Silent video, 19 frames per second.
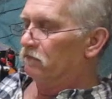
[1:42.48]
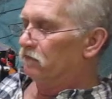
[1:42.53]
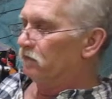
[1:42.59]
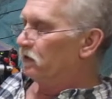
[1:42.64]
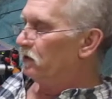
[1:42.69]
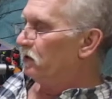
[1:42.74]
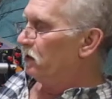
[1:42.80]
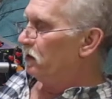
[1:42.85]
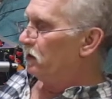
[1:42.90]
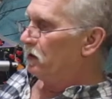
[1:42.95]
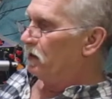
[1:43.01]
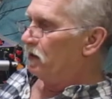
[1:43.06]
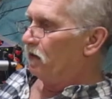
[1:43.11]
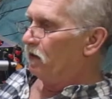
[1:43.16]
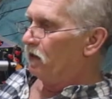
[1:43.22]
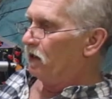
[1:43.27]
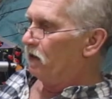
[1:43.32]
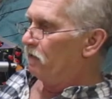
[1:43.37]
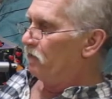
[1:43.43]
you
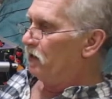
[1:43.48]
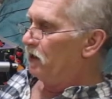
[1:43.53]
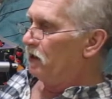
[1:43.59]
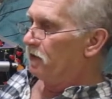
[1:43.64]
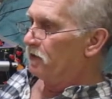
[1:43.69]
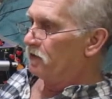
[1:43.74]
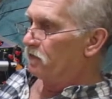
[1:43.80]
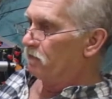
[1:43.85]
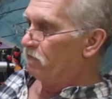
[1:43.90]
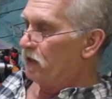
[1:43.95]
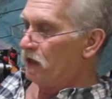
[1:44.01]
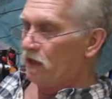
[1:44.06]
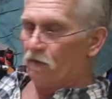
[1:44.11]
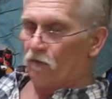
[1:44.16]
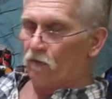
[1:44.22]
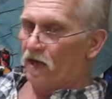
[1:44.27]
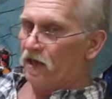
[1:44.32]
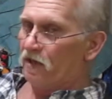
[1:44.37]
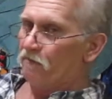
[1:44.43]
know, I mean, there's a better
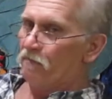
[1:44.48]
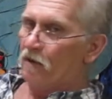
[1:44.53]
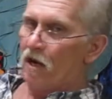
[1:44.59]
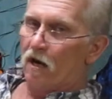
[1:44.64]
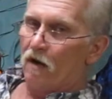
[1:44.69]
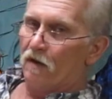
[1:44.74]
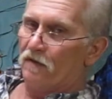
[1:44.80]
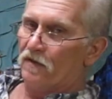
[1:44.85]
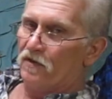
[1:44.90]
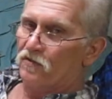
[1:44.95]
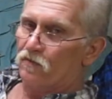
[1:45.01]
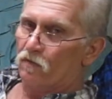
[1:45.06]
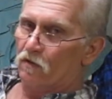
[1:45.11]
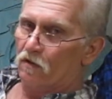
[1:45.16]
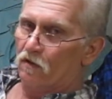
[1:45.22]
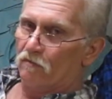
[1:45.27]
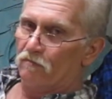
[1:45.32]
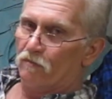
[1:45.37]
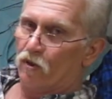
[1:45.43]
way to power this
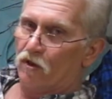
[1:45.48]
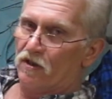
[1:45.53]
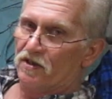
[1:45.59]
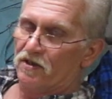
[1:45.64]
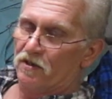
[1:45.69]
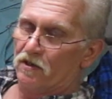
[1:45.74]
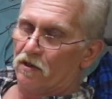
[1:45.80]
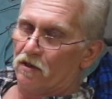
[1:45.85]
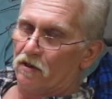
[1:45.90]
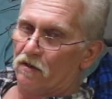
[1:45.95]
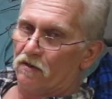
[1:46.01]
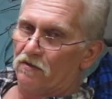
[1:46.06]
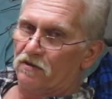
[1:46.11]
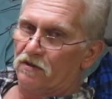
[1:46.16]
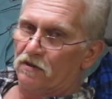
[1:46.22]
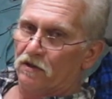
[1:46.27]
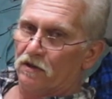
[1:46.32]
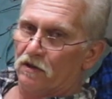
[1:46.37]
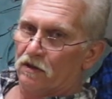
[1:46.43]
world, boys and
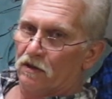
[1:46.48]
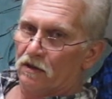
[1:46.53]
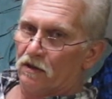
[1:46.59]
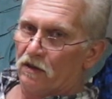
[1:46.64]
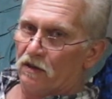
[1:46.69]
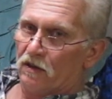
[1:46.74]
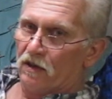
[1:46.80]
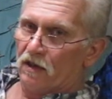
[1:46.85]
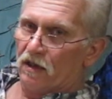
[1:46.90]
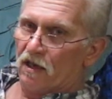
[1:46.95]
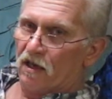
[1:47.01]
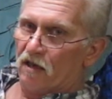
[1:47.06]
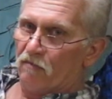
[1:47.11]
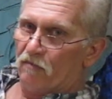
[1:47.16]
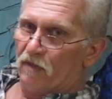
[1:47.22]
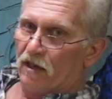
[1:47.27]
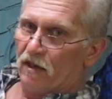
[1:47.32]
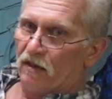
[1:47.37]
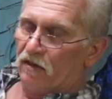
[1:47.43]
girls. I
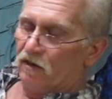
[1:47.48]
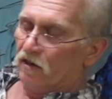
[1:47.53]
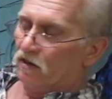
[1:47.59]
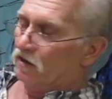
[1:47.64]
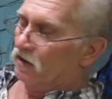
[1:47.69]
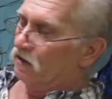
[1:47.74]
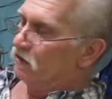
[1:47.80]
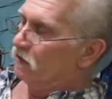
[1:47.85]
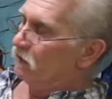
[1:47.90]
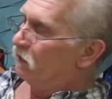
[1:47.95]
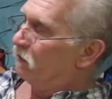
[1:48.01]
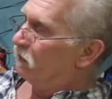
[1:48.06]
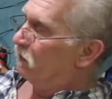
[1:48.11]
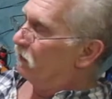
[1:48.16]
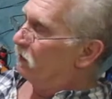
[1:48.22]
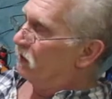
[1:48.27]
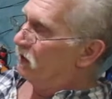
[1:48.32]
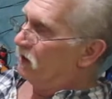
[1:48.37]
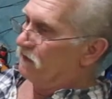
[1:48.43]
mean, the good
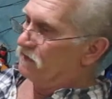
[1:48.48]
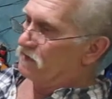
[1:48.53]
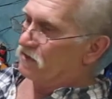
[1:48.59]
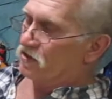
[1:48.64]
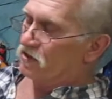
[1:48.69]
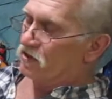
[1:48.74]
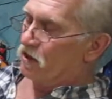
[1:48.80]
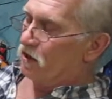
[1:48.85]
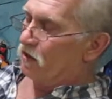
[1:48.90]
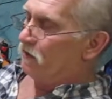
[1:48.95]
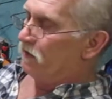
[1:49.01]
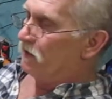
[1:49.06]
Lord gives us all